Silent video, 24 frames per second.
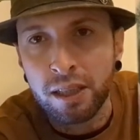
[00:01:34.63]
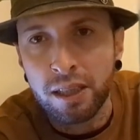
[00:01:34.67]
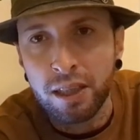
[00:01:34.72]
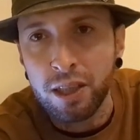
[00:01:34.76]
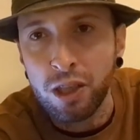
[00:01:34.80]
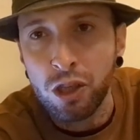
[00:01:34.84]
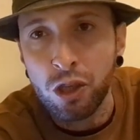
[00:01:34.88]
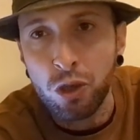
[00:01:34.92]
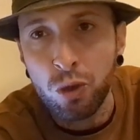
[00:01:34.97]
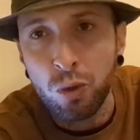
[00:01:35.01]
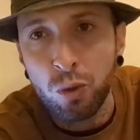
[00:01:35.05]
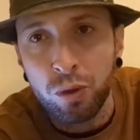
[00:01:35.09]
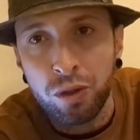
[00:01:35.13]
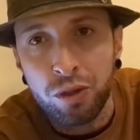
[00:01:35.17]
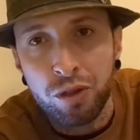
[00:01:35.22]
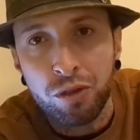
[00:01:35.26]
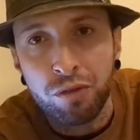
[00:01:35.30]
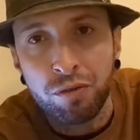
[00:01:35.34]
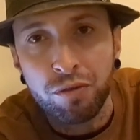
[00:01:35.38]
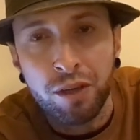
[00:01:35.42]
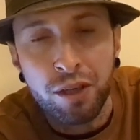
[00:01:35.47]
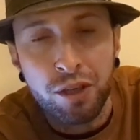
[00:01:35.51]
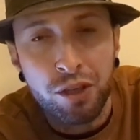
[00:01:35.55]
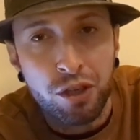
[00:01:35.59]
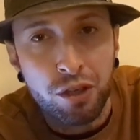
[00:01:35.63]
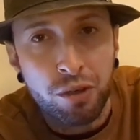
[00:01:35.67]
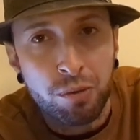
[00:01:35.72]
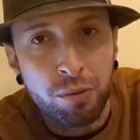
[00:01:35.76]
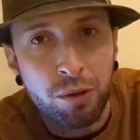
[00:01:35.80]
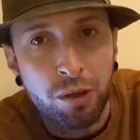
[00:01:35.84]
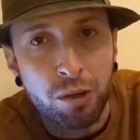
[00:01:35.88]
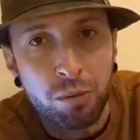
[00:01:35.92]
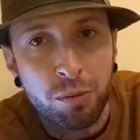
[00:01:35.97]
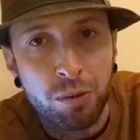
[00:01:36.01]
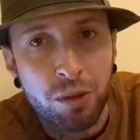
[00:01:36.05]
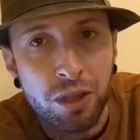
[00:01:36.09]
There's a shortage of veg at the
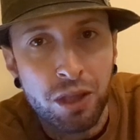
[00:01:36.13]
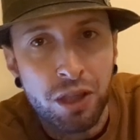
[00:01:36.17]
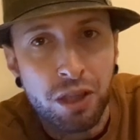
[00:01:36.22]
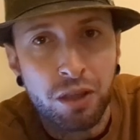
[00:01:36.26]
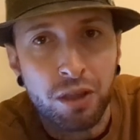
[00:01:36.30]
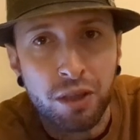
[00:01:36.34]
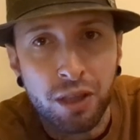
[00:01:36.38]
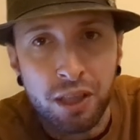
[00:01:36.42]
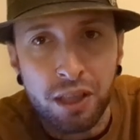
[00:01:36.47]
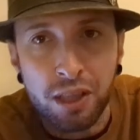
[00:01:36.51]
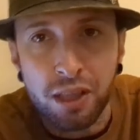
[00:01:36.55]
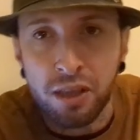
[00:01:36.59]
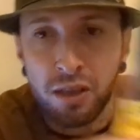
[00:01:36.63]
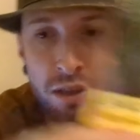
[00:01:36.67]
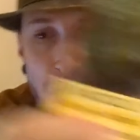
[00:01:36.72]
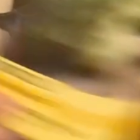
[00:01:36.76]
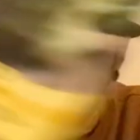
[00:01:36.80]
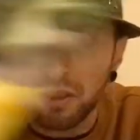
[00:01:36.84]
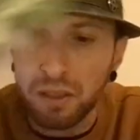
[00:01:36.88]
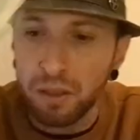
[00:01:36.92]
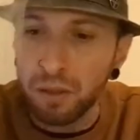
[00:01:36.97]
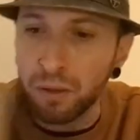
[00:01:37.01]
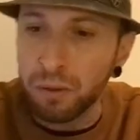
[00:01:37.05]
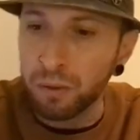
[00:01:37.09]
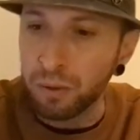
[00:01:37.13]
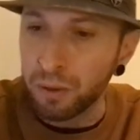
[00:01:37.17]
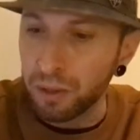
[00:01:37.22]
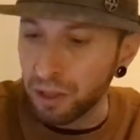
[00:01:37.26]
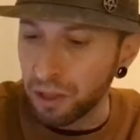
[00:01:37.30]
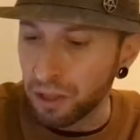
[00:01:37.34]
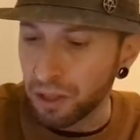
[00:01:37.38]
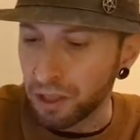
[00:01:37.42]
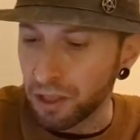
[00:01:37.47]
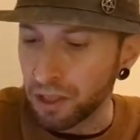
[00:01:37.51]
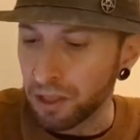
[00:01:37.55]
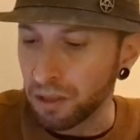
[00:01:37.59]
moment, so this is like gold,
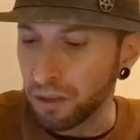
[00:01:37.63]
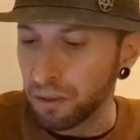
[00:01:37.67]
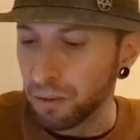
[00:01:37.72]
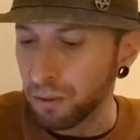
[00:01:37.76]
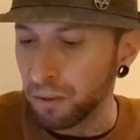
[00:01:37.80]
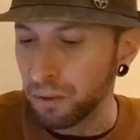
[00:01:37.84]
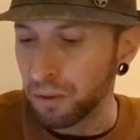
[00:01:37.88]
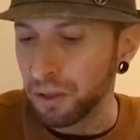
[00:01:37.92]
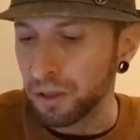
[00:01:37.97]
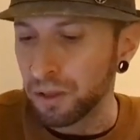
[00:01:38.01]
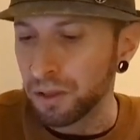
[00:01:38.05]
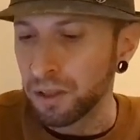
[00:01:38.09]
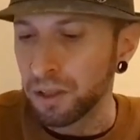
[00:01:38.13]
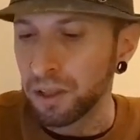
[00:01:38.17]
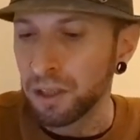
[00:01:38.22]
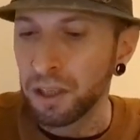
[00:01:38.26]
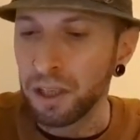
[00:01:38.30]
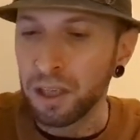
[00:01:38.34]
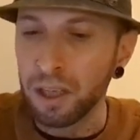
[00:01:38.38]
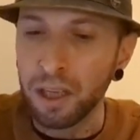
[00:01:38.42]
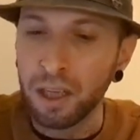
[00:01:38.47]
so all good.